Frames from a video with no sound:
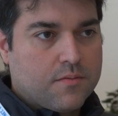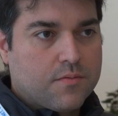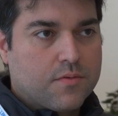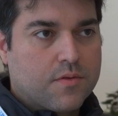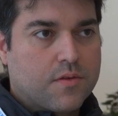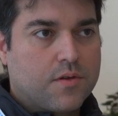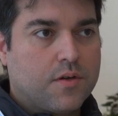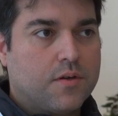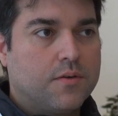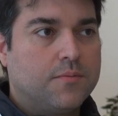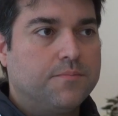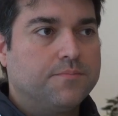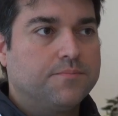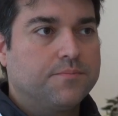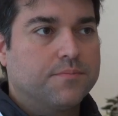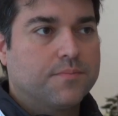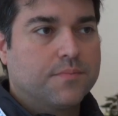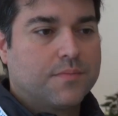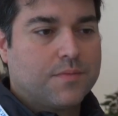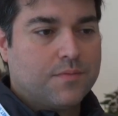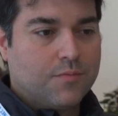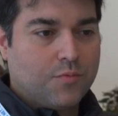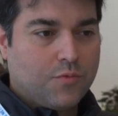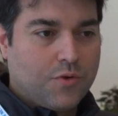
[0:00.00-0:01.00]
So
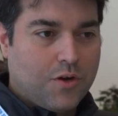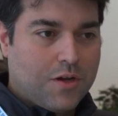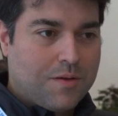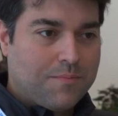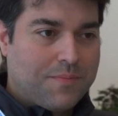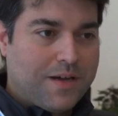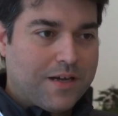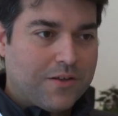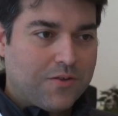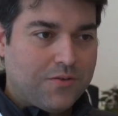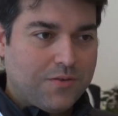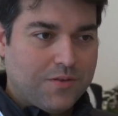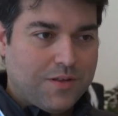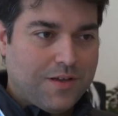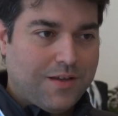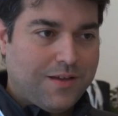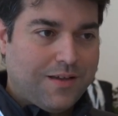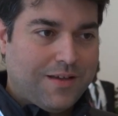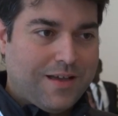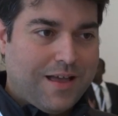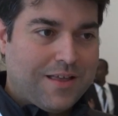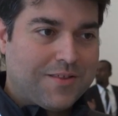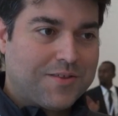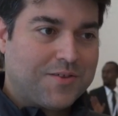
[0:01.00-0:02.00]
going back to
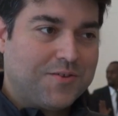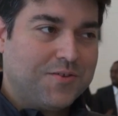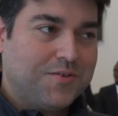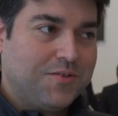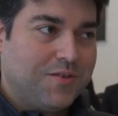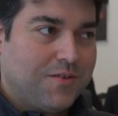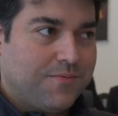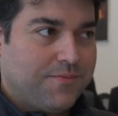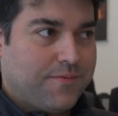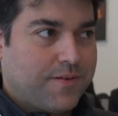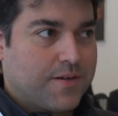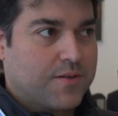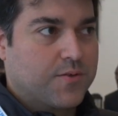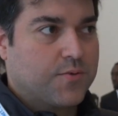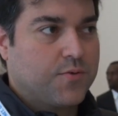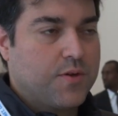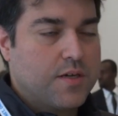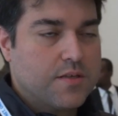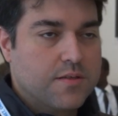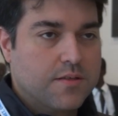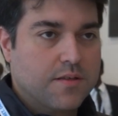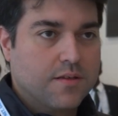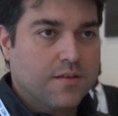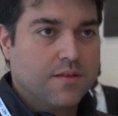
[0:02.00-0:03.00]
the answer to the first
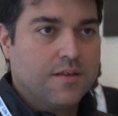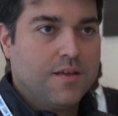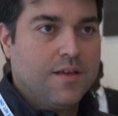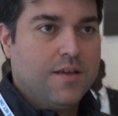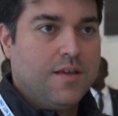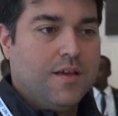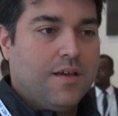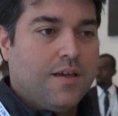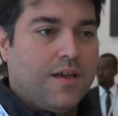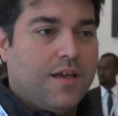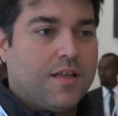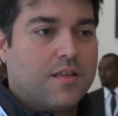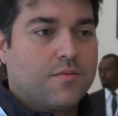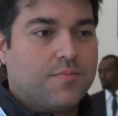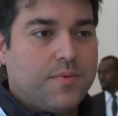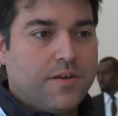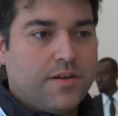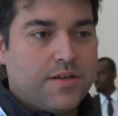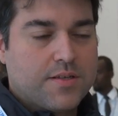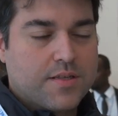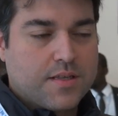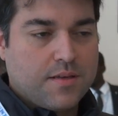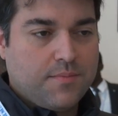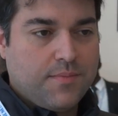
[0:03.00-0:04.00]
question, it's
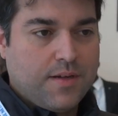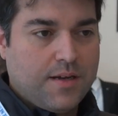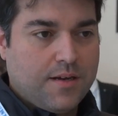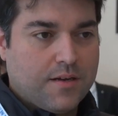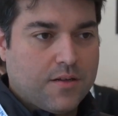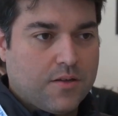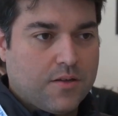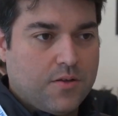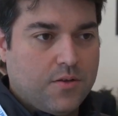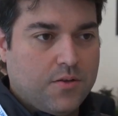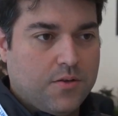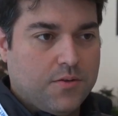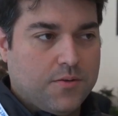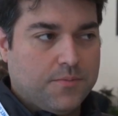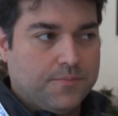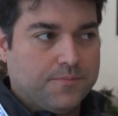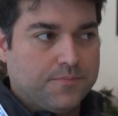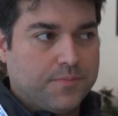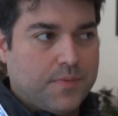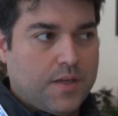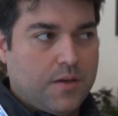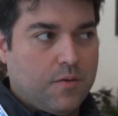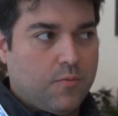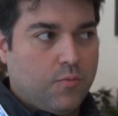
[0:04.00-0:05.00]
very similar to,
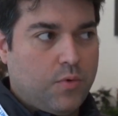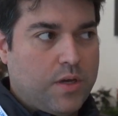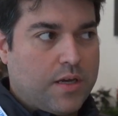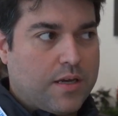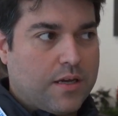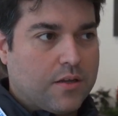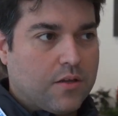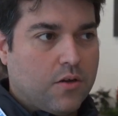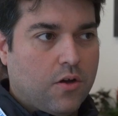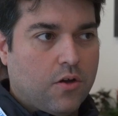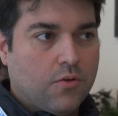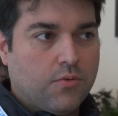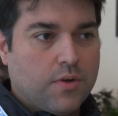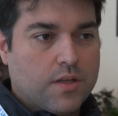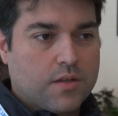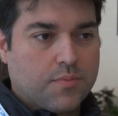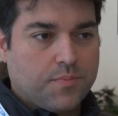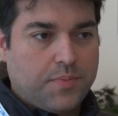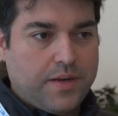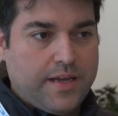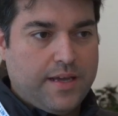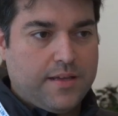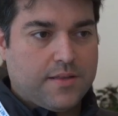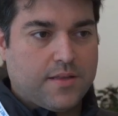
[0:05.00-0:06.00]
we can always
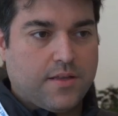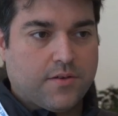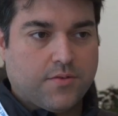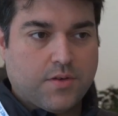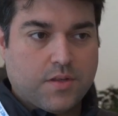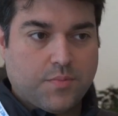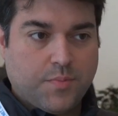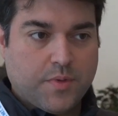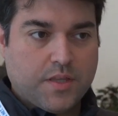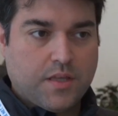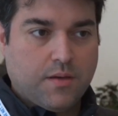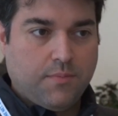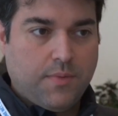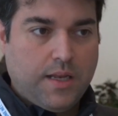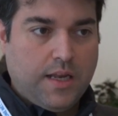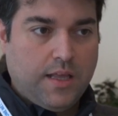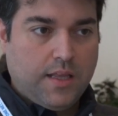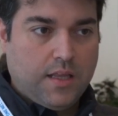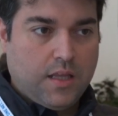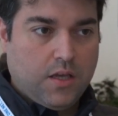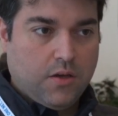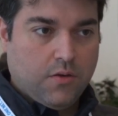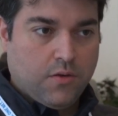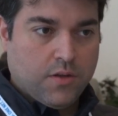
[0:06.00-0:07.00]
place the
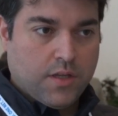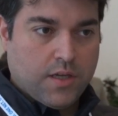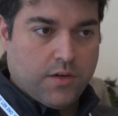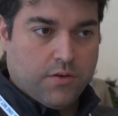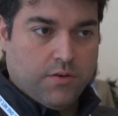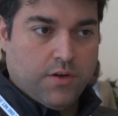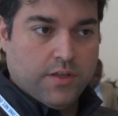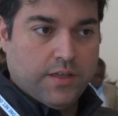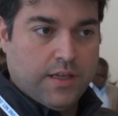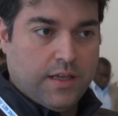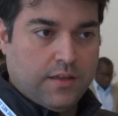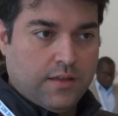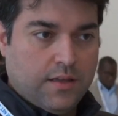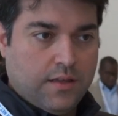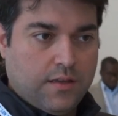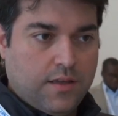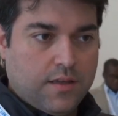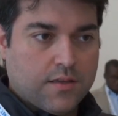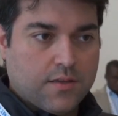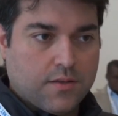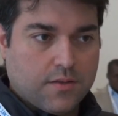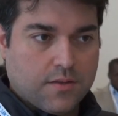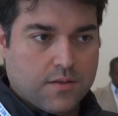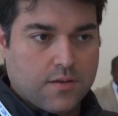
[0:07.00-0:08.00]
responsibility on their own
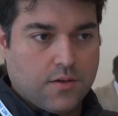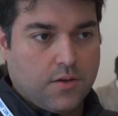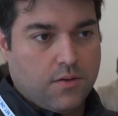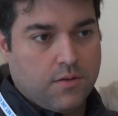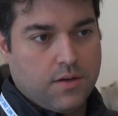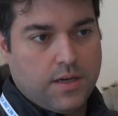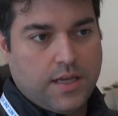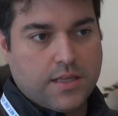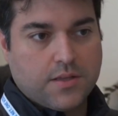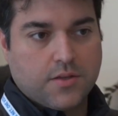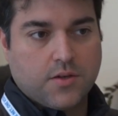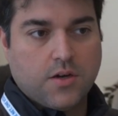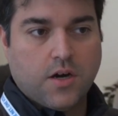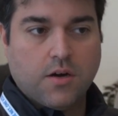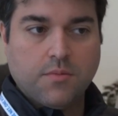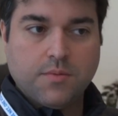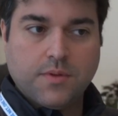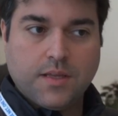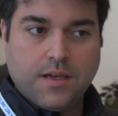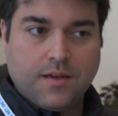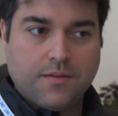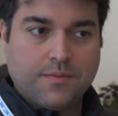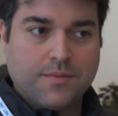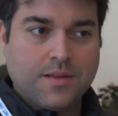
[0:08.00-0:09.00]
entities, so let's hope
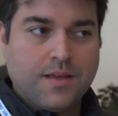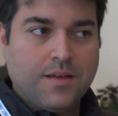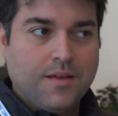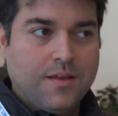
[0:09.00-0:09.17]
that